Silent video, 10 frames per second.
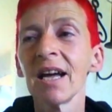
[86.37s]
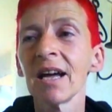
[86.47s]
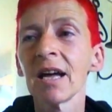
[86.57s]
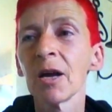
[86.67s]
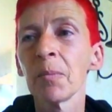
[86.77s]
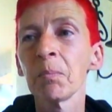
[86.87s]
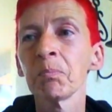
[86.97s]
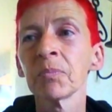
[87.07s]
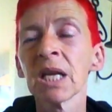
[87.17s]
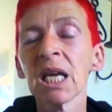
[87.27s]

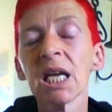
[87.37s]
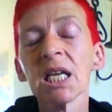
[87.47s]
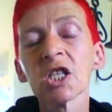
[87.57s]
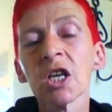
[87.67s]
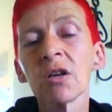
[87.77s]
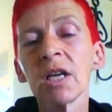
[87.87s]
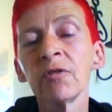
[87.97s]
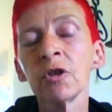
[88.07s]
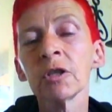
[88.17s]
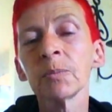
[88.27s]
um, so
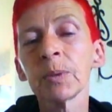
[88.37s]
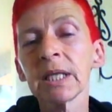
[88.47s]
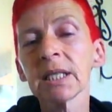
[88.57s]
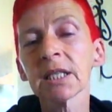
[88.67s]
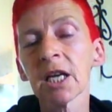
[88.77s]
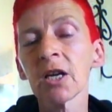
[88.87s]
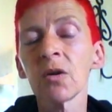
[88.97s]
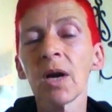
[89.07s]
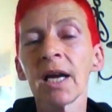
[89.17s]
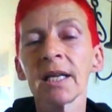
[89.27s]
if you could please
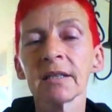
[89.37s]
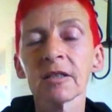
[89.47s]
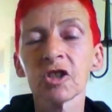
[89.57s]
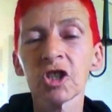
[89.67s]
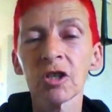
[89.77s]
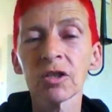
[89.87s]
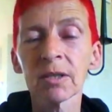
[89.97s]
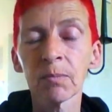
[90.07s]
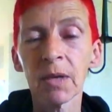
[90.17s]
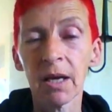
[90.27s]
go and show
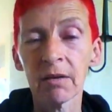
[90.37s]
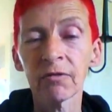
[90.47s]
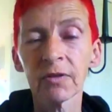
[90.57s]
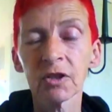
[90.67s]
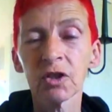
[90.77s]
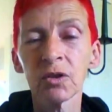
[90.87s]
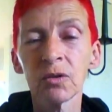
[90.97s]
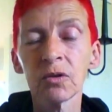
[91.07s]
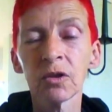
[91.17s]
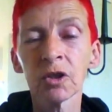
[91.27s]
some love
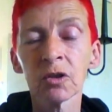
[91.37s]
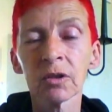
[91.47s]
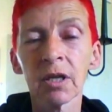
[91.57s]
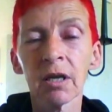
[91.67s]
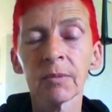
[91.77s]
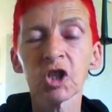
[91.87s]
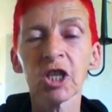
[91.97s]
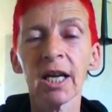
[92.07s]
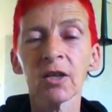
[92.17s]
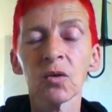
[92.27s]
to the Good Karma
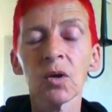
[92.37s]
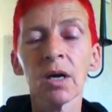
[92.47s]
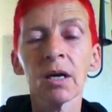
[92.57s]
channel,